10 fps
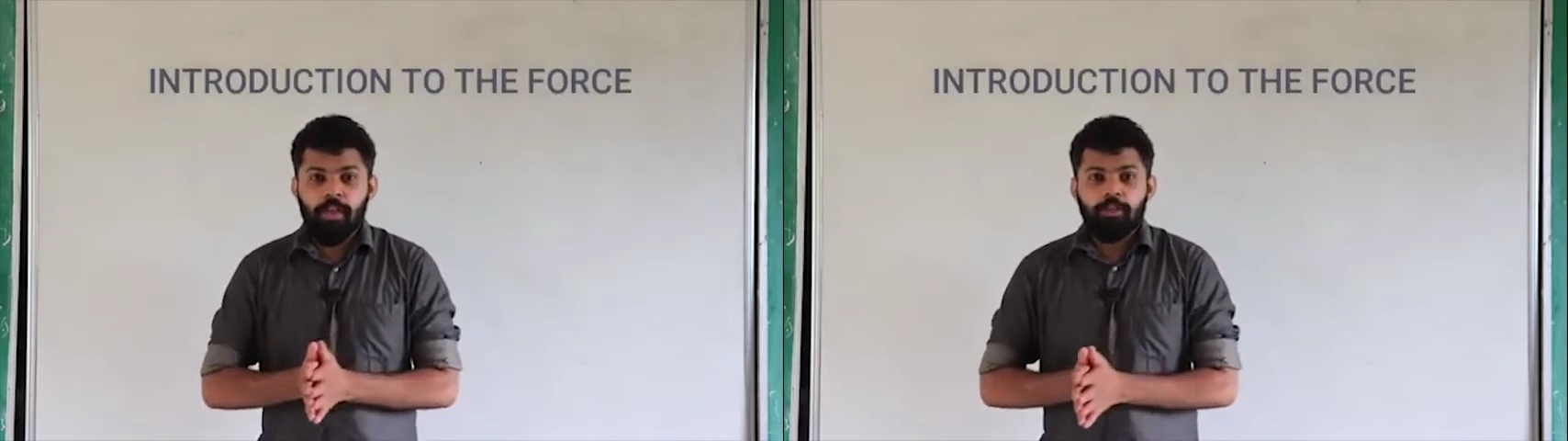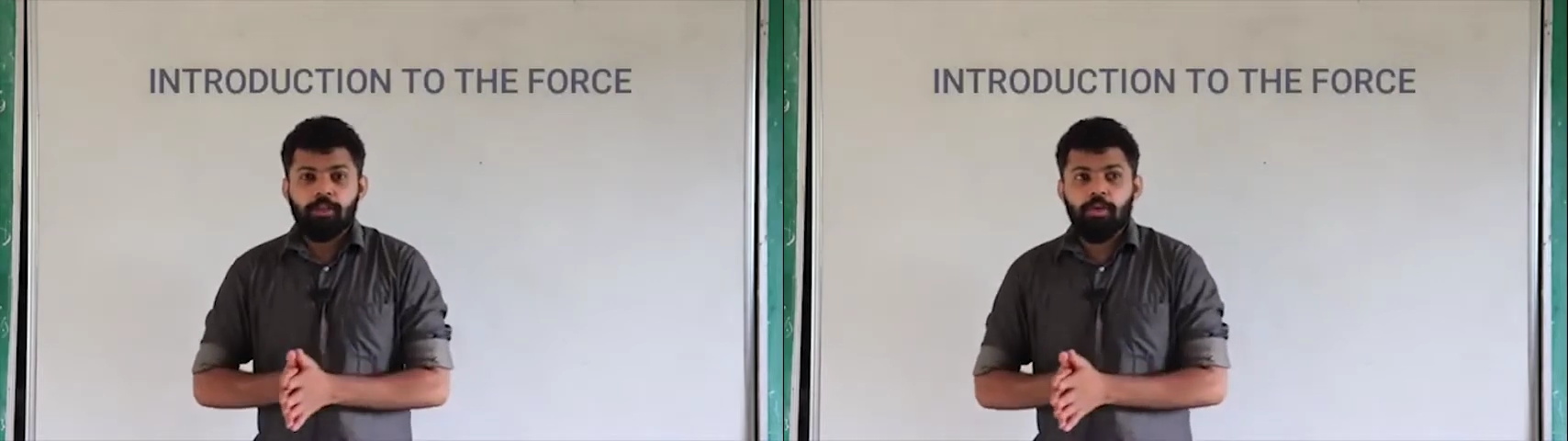
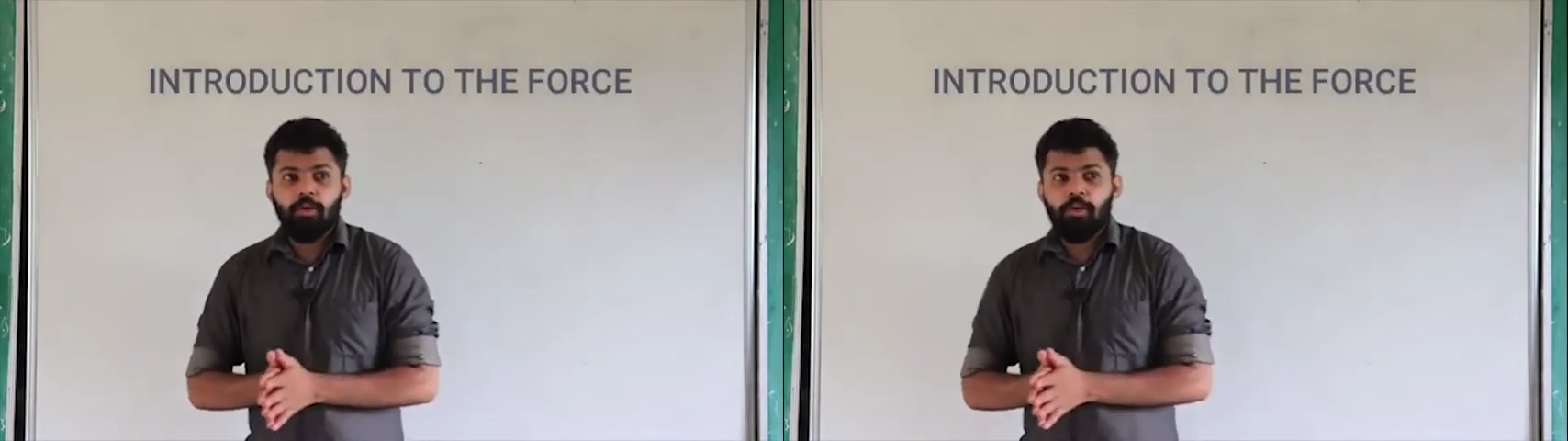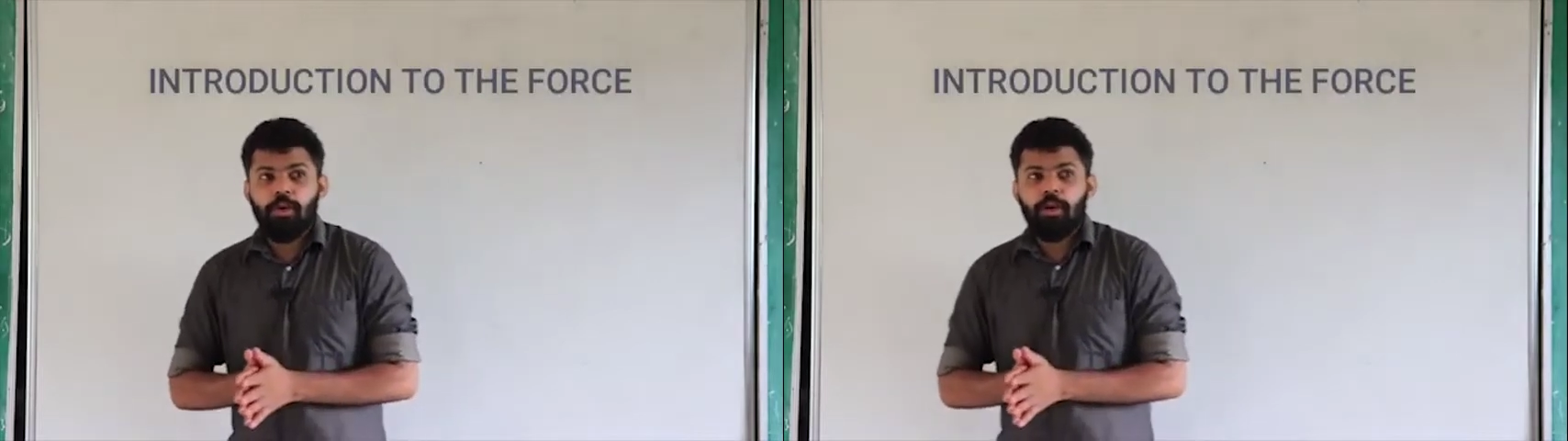
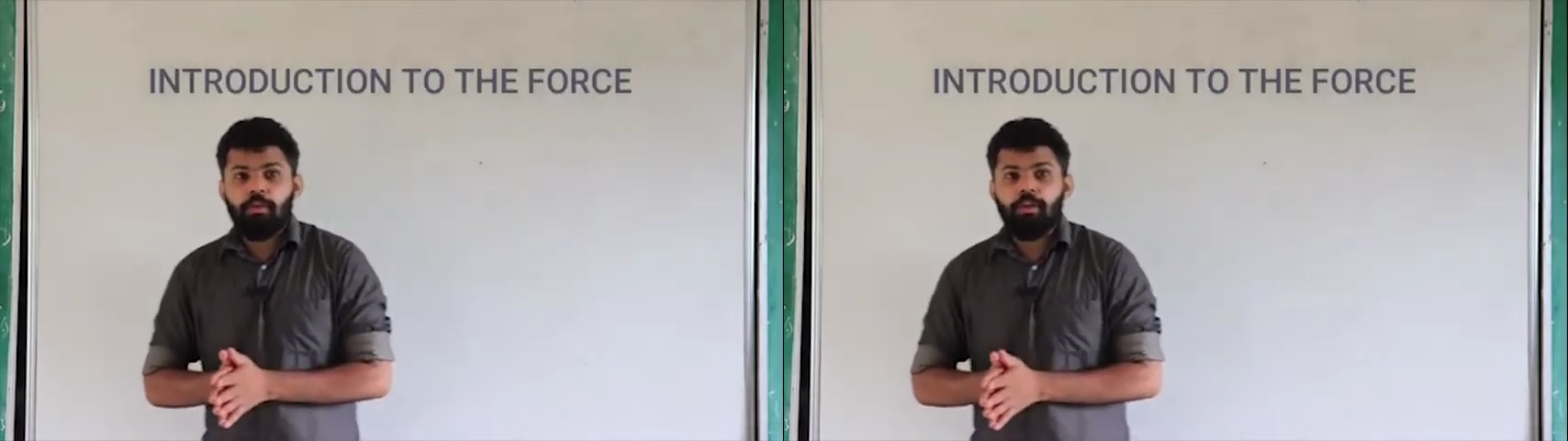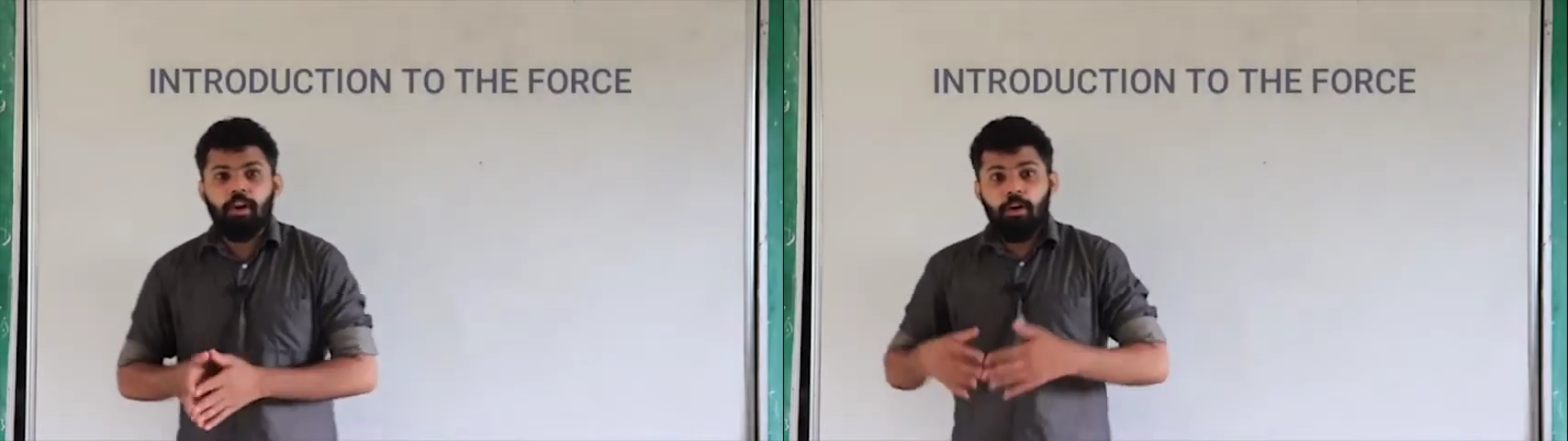So
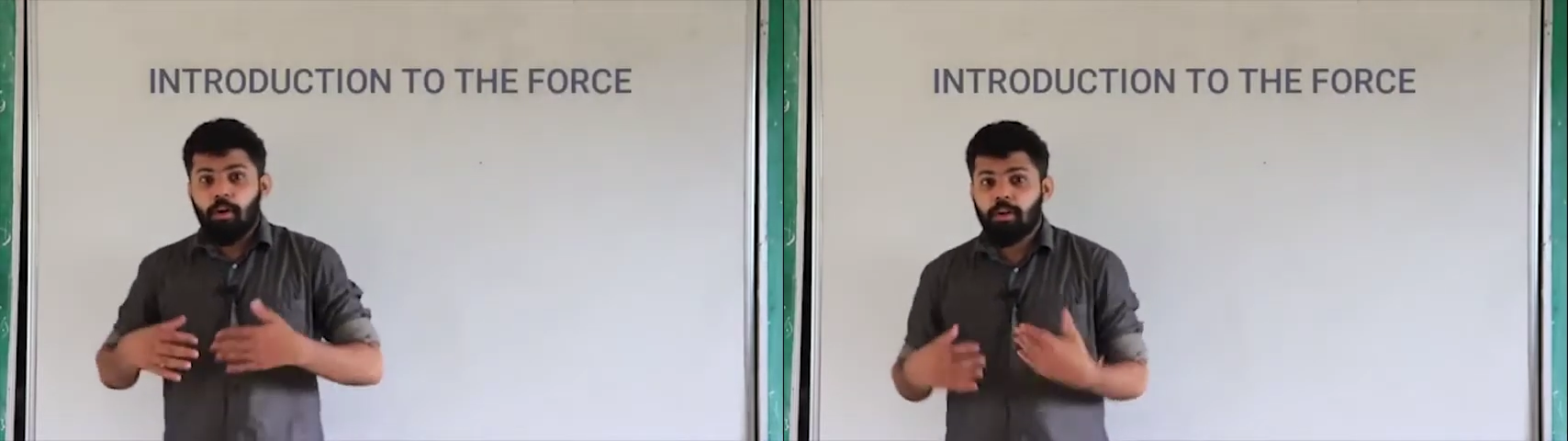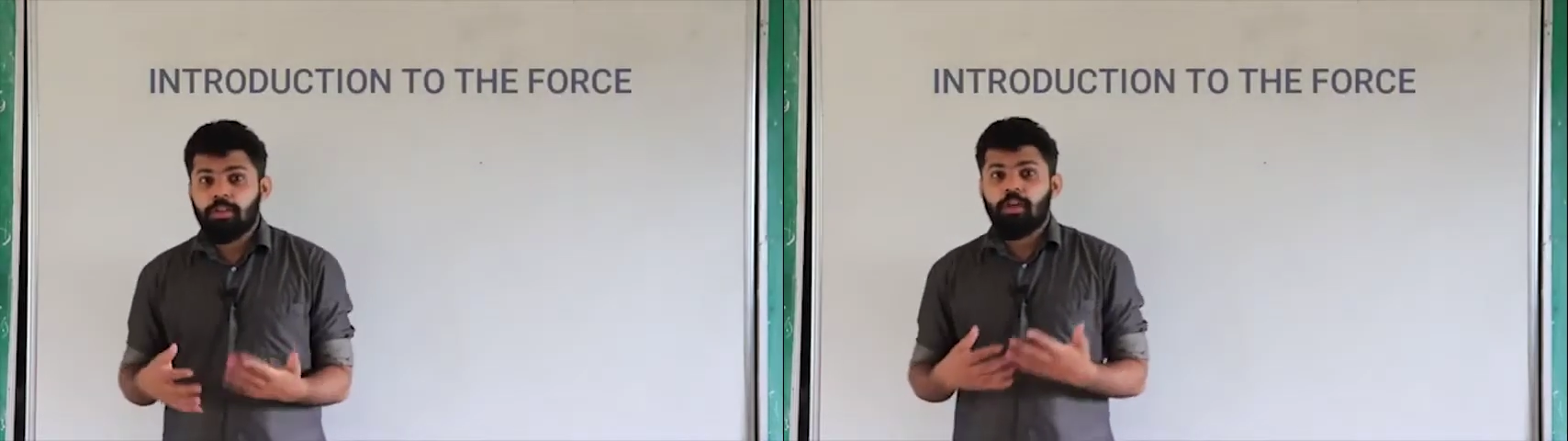we all